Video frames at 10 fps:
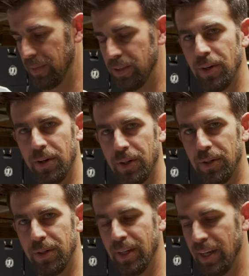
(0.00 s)

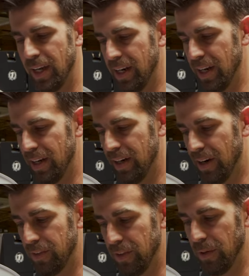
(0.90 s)
material, and
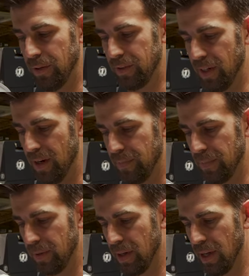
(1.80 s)
also it's
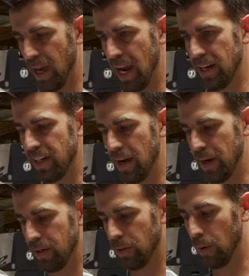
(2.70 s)

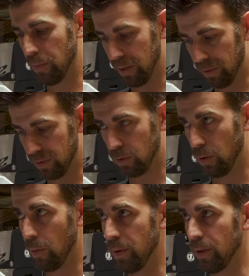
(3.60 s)

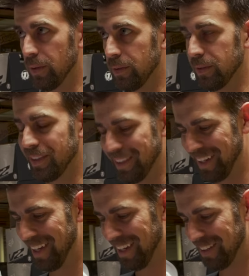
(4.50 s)
antimicrobial,
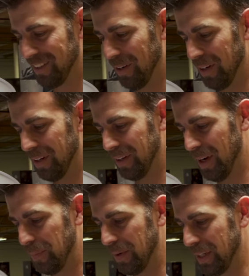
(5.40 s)
so it'll
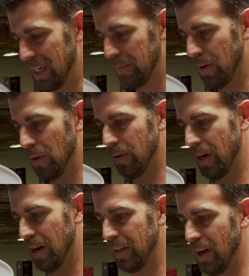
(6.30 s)
help keep the odor
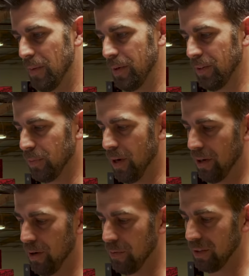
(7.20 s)
out of the helmet as
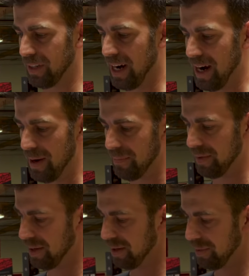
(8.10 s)
well over time.
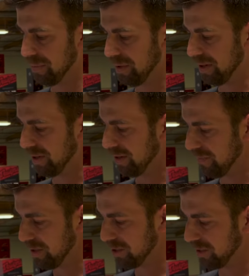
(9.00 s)
But I
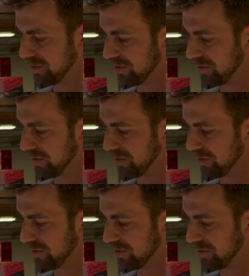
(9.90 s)
mean, as you can